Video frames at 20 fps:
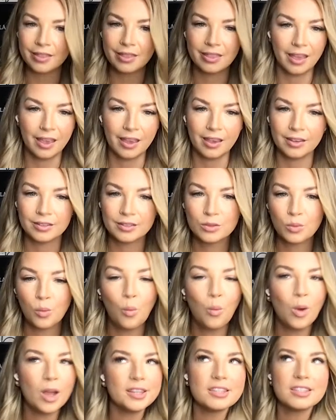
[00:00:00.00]
things.
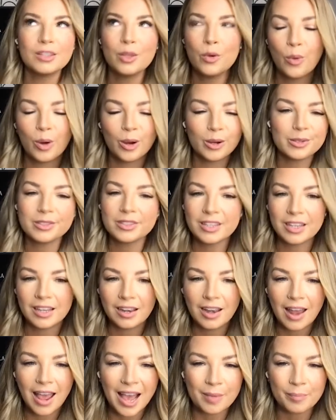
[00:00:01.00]
What's the worst that
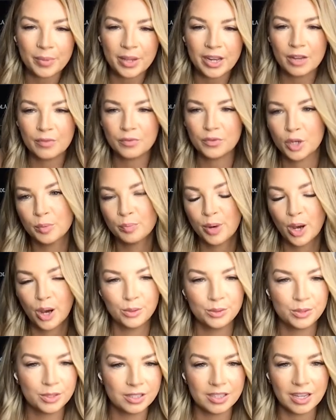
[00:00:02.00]
can happen if your
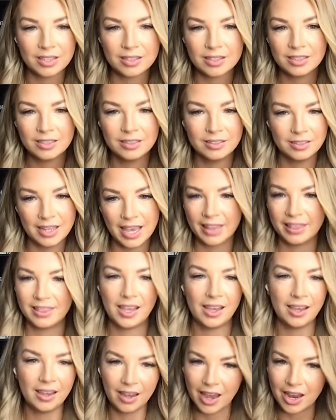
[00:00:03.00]
post doesn't get
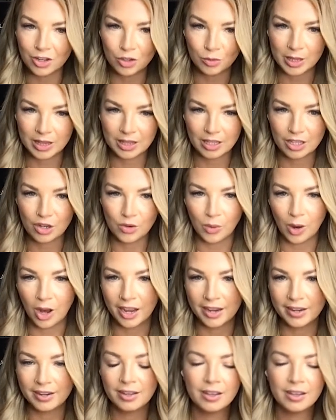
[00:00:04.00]
the engagement that you want?